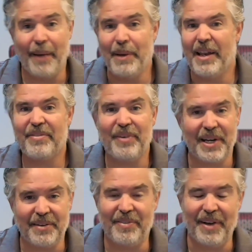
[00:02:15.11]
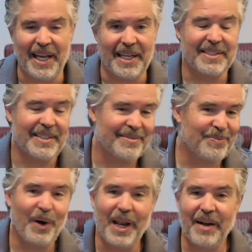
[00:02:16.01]
made a funny face,
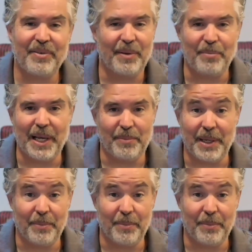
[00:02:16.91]
whatever it may be.